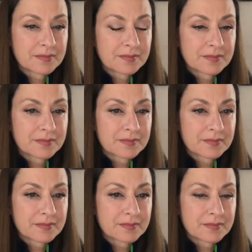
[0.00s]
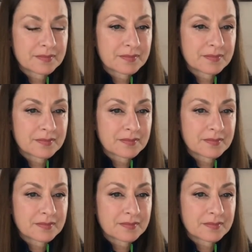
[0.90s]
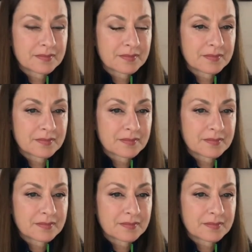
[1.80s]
No words are spoken by the person on screen.